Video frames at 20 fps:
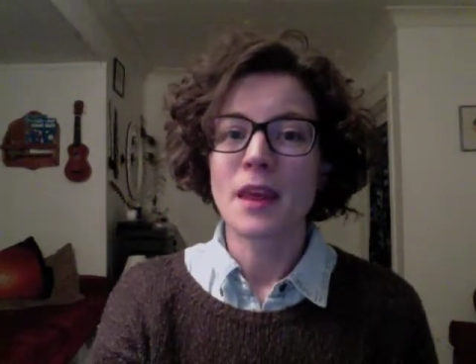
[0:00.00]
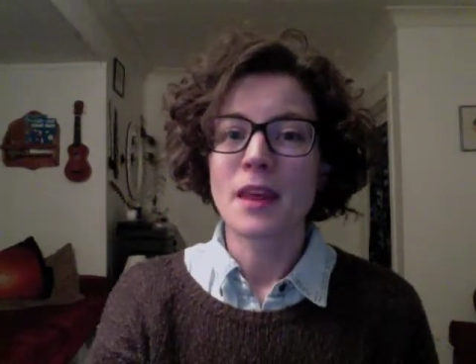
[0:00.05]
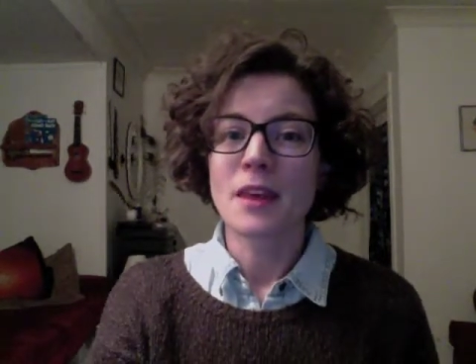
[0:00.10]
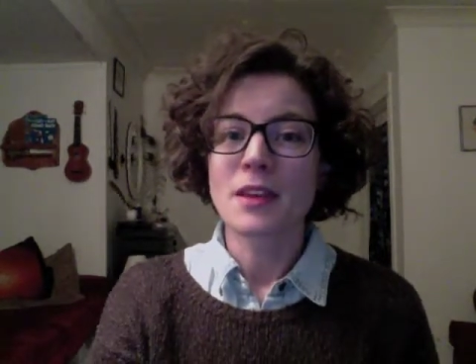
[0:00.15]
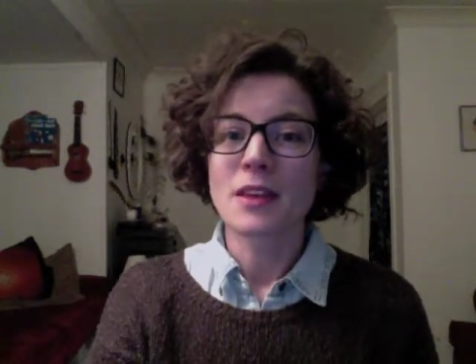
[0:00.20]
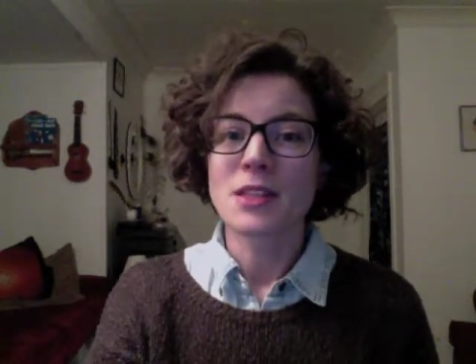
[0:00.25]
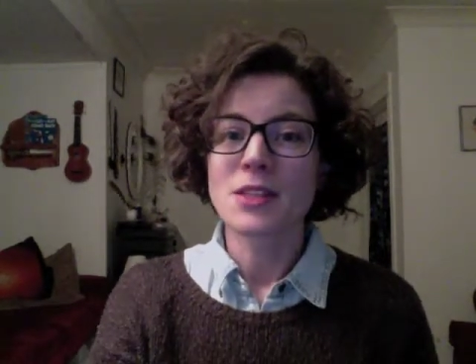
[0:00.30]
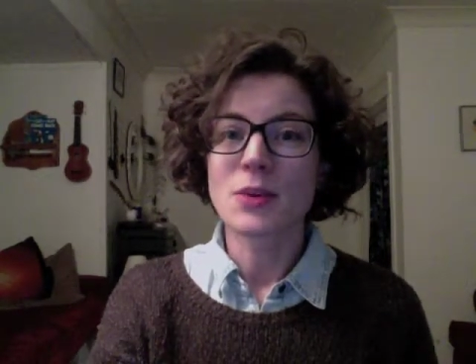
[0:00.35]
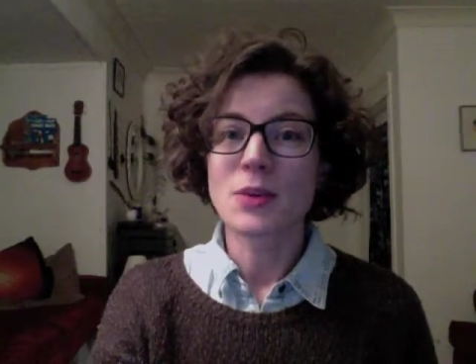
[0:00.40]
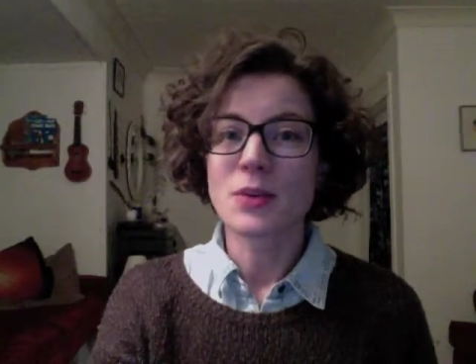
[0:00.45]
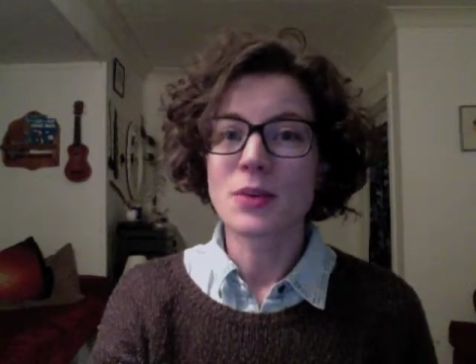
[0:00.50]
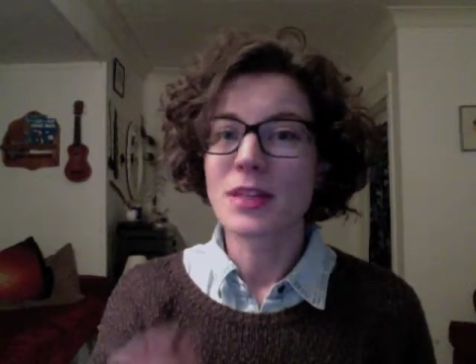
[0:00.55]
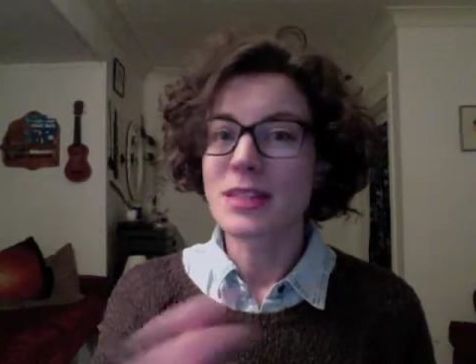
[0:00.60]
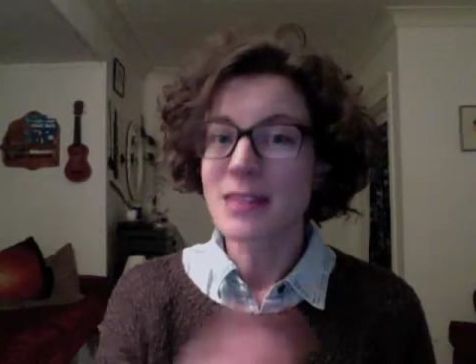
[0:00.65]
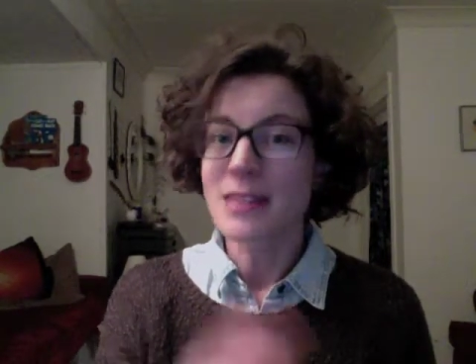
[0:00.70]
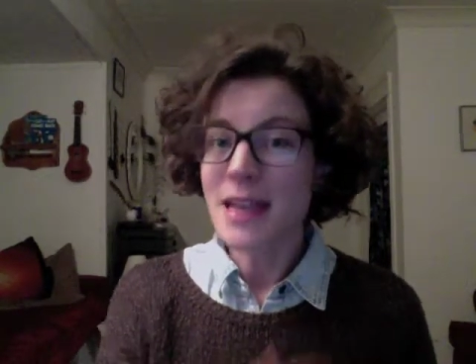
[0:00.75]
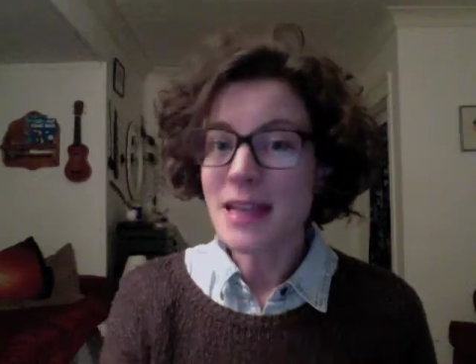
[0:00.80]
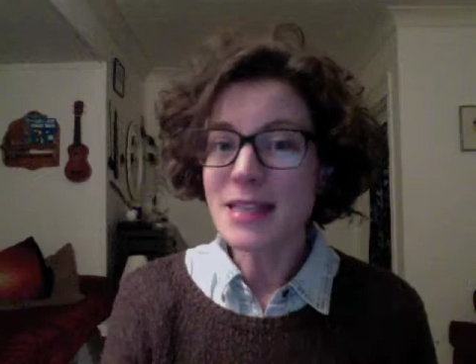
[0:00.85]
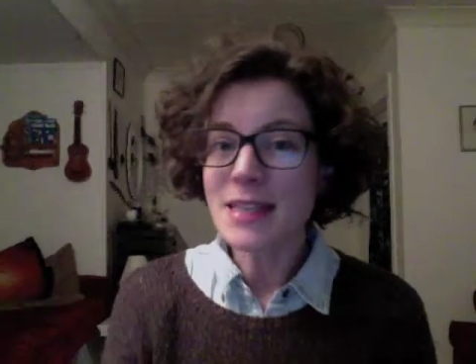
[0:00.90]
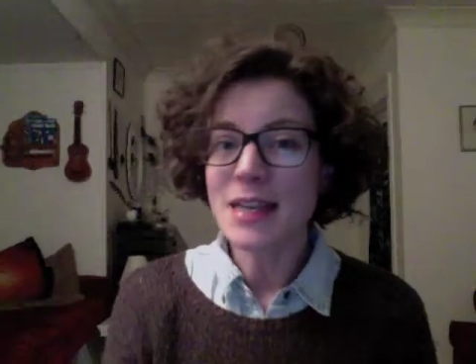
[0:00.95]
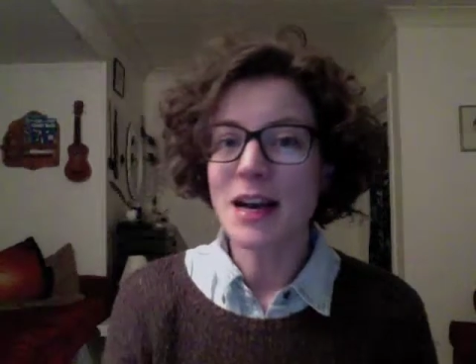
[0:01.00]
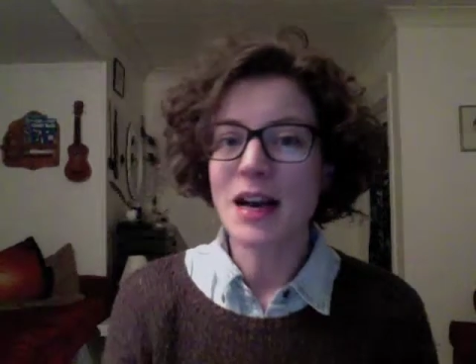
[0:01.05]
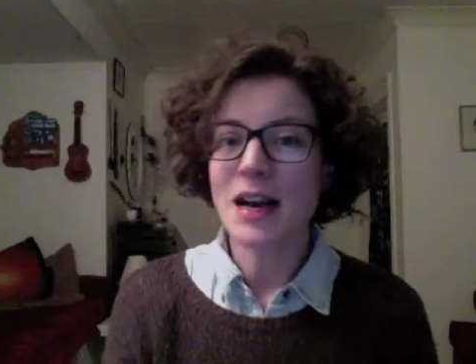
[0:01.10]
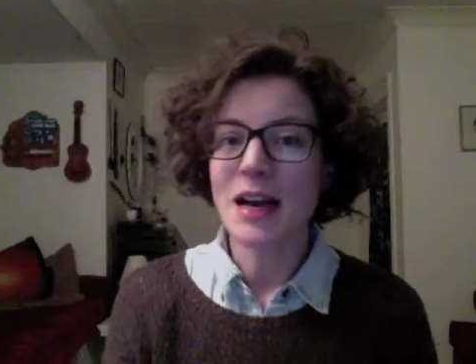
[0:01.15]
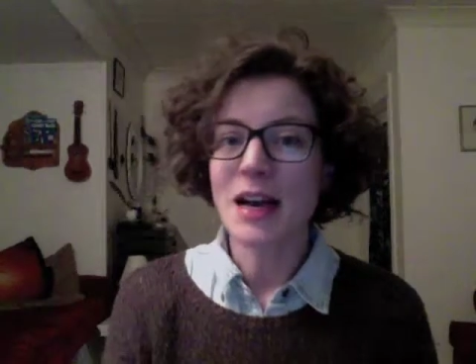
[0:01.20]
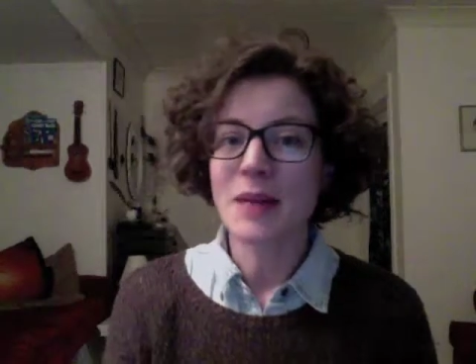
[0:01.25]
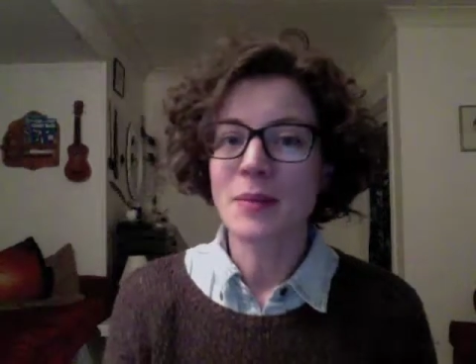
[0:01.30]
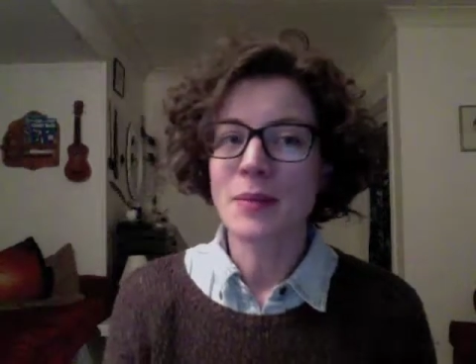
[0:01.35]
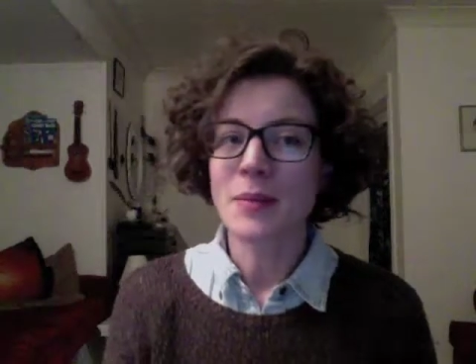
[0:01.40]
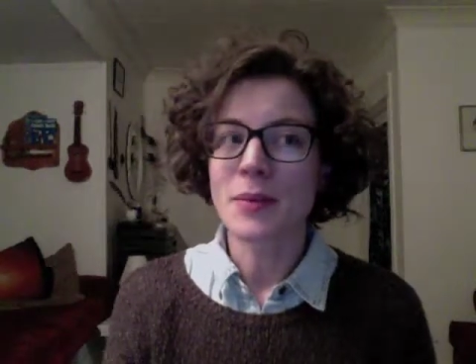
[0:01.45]
So in the
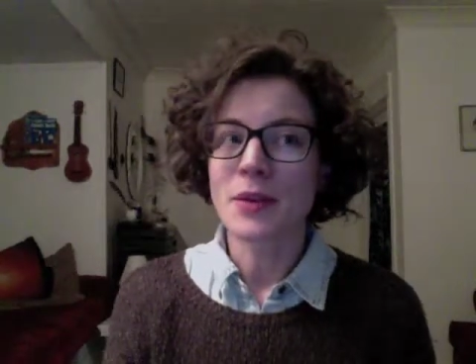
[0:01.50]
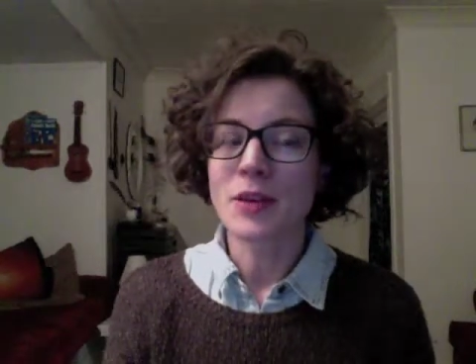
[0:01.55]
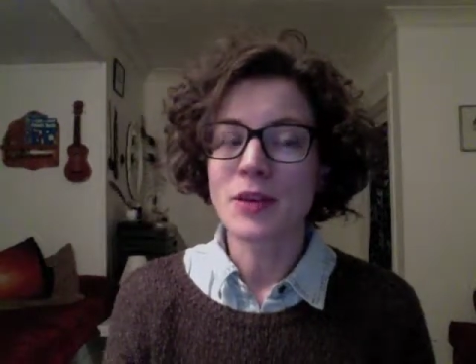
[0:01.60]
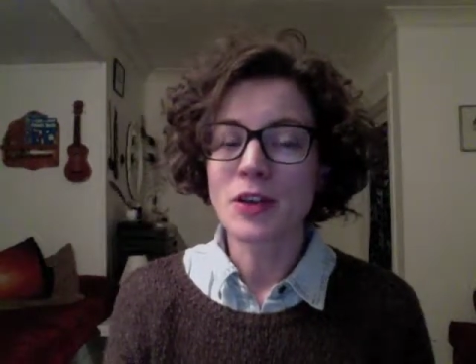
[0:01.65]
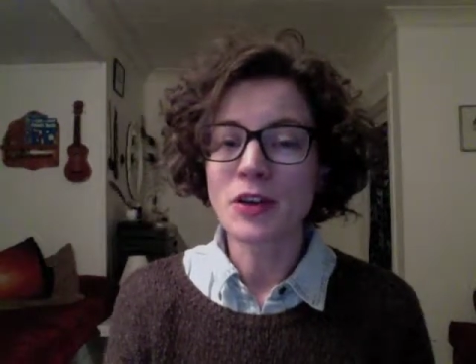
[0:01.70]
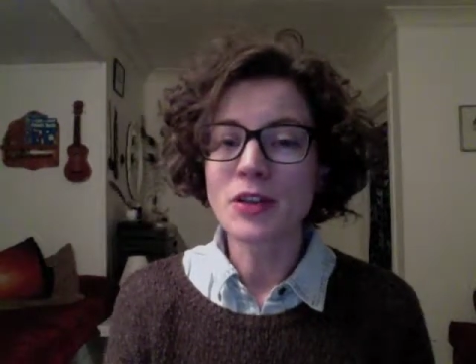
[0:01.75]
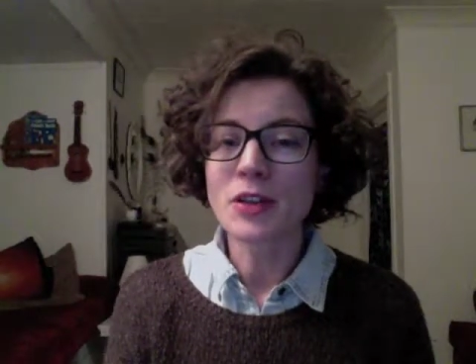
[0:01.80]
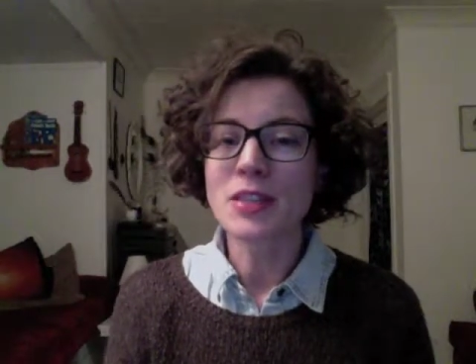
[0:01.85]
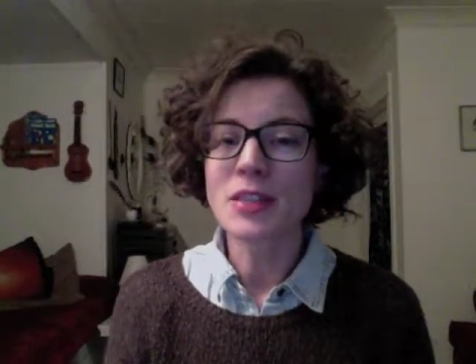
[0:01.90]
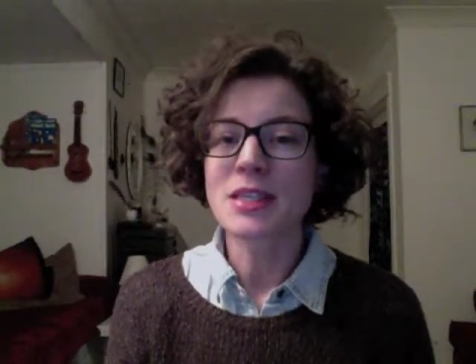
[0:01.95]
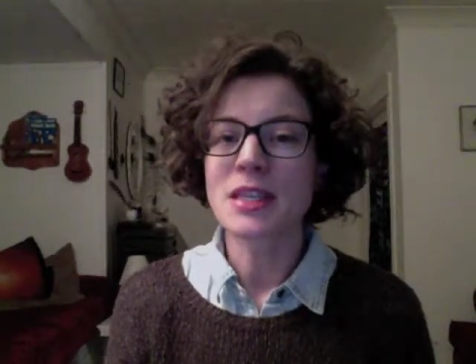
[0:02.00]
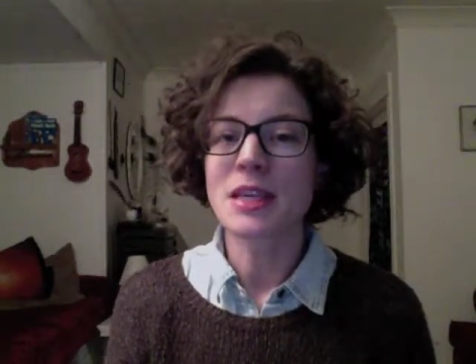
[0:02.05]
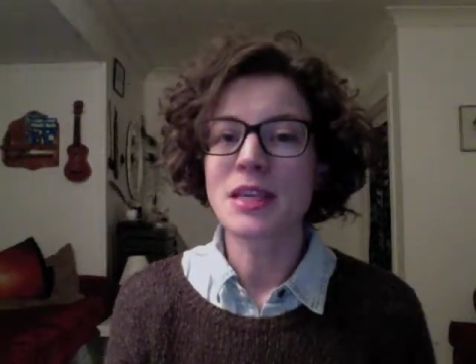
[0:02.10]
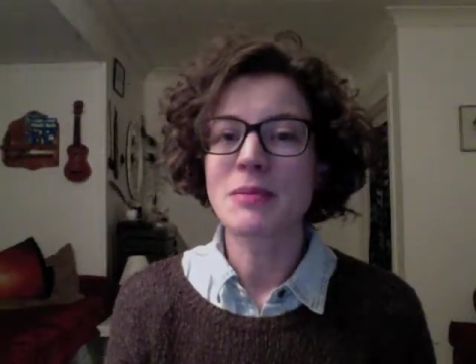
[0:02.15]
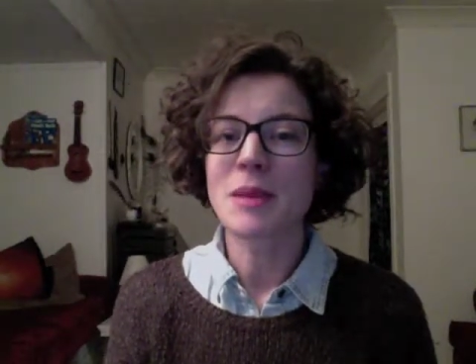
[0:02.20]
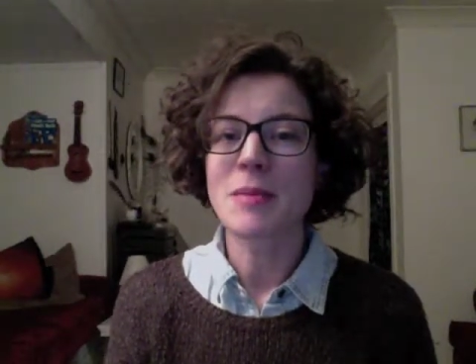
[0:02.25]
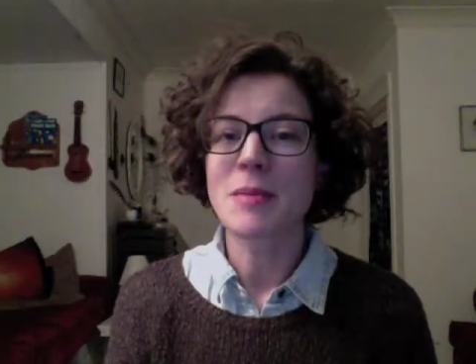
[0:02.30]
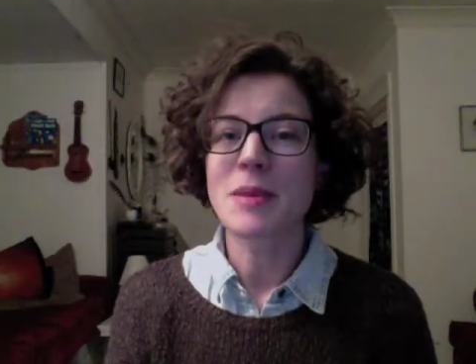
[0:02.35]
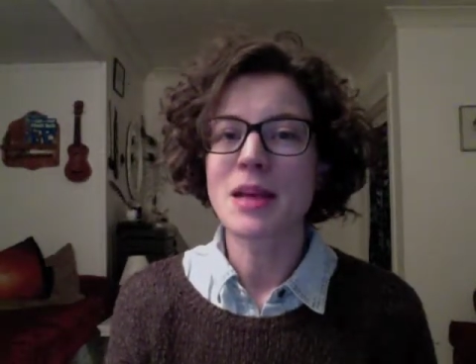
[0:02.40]
daytime, nursing may